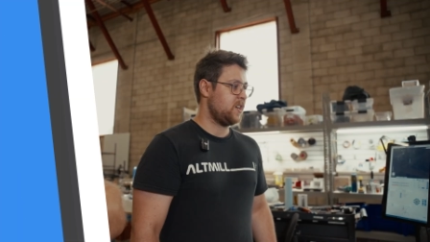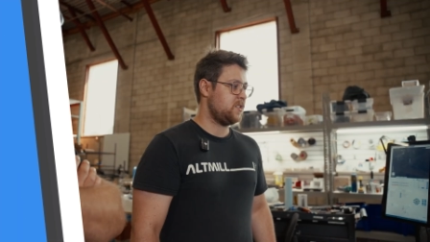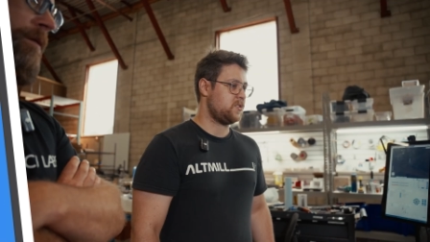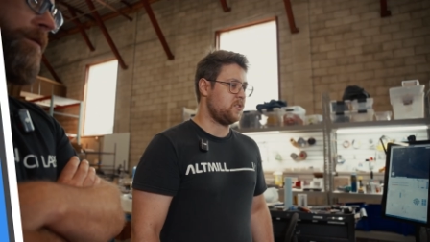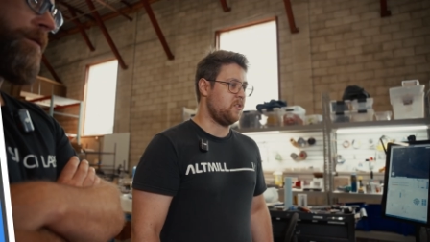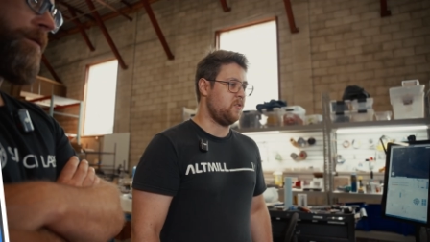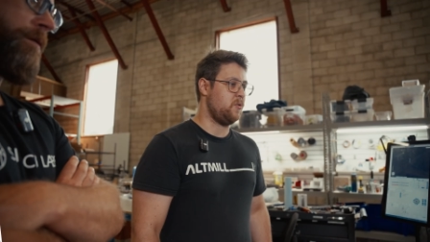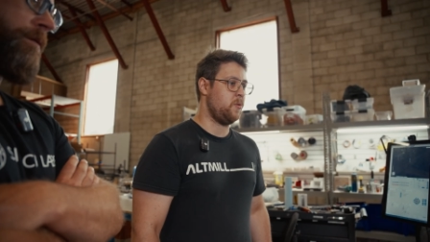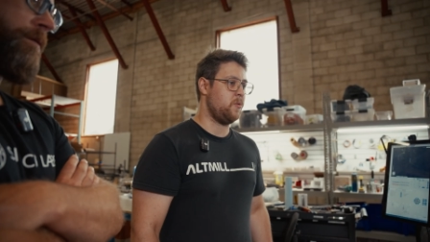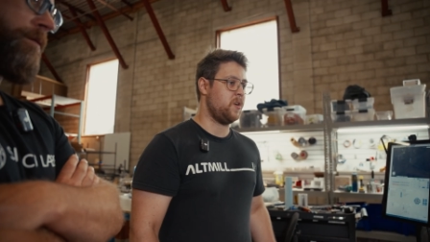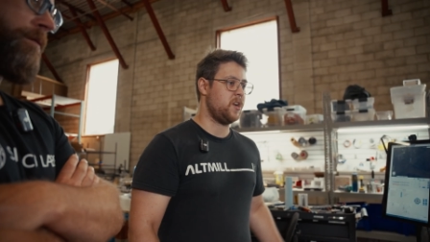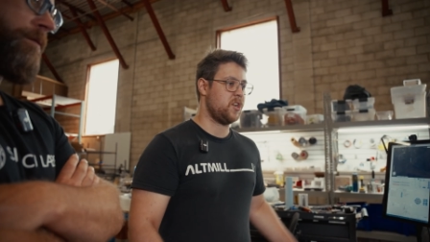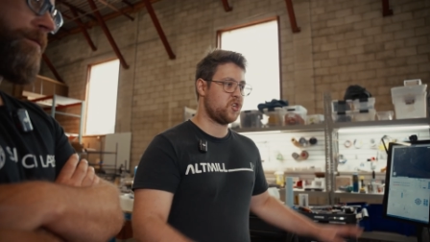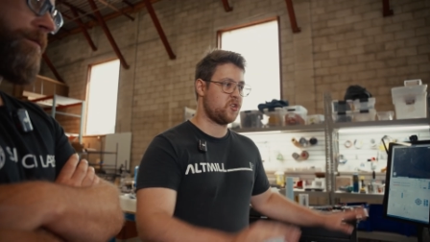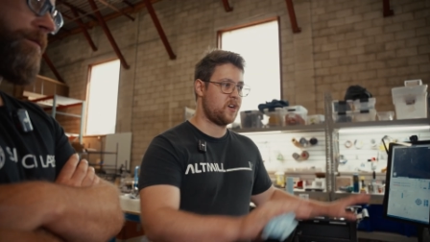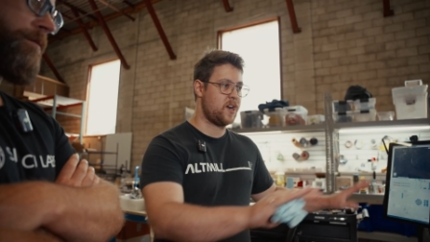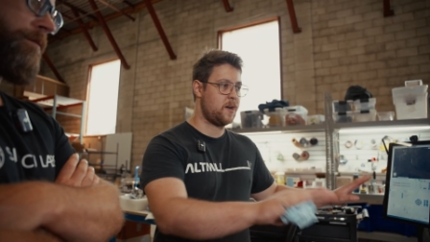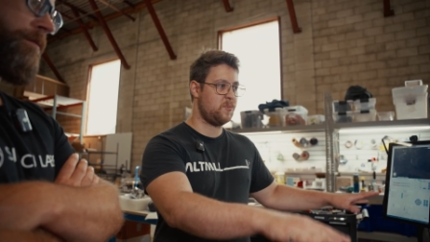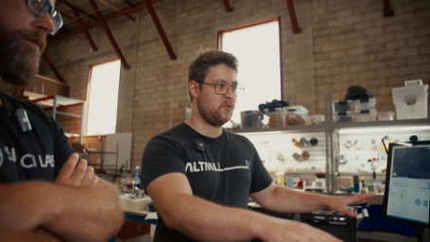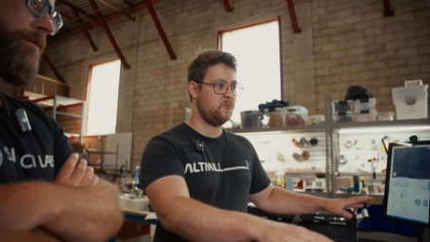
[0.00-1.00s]
So we want to
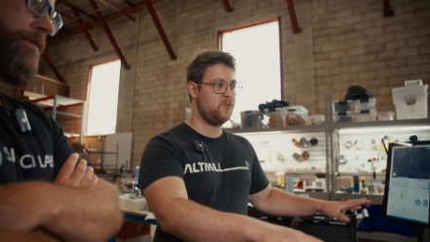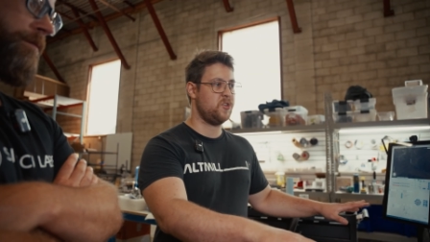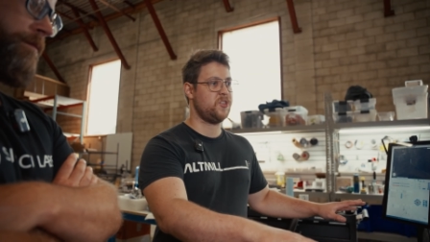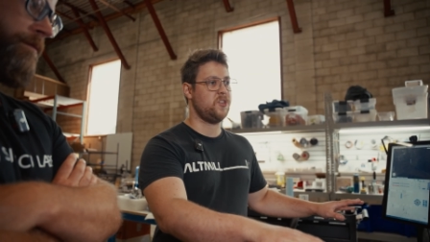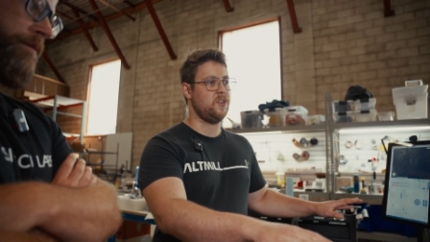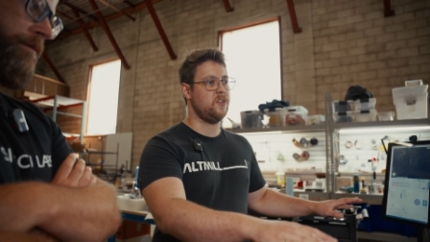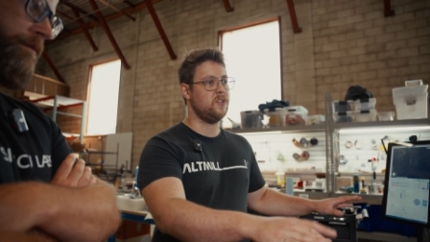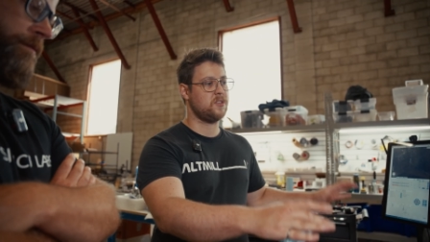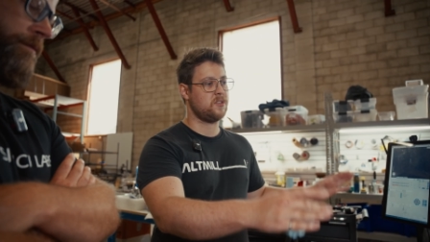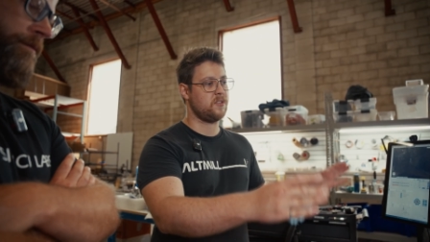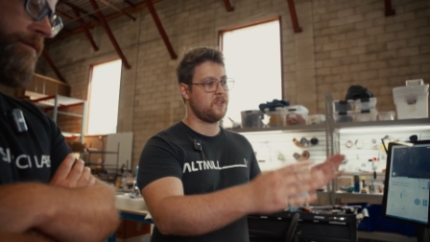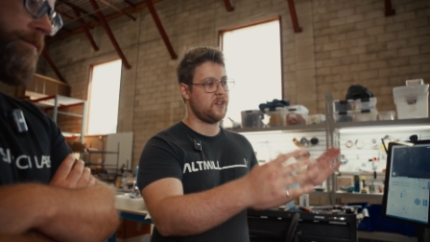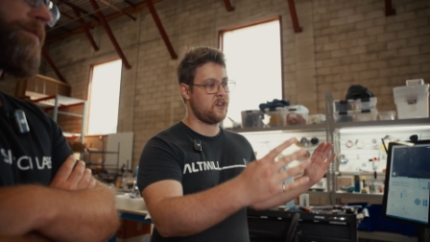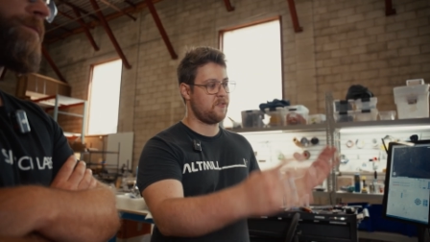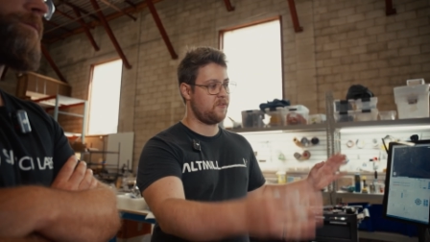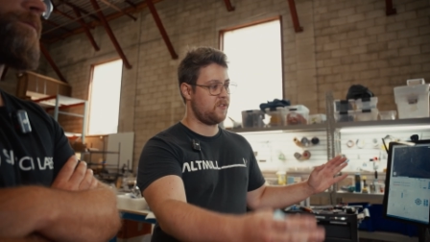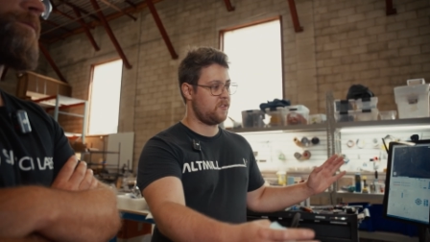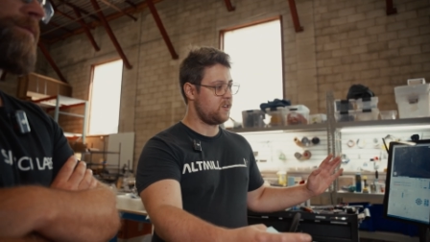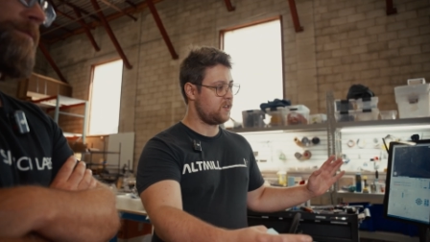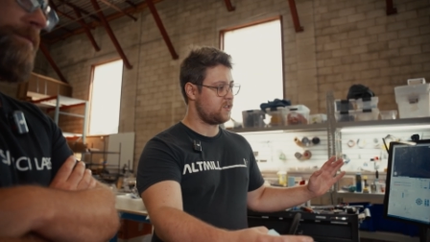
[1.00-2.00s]
tram the machine so that
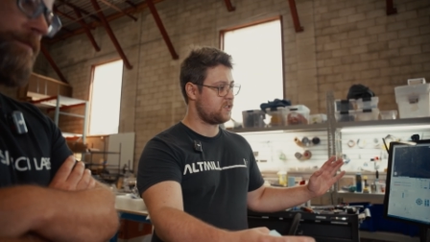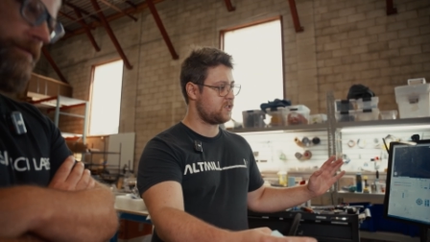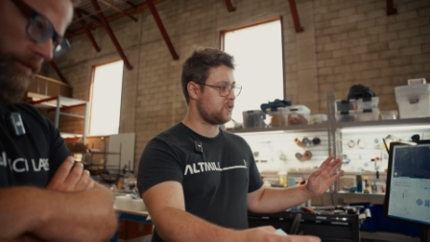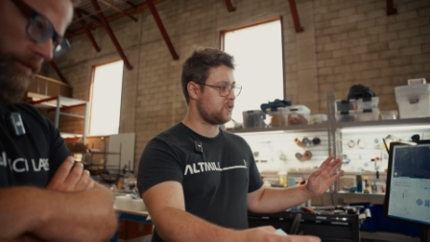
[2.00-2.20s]
everything's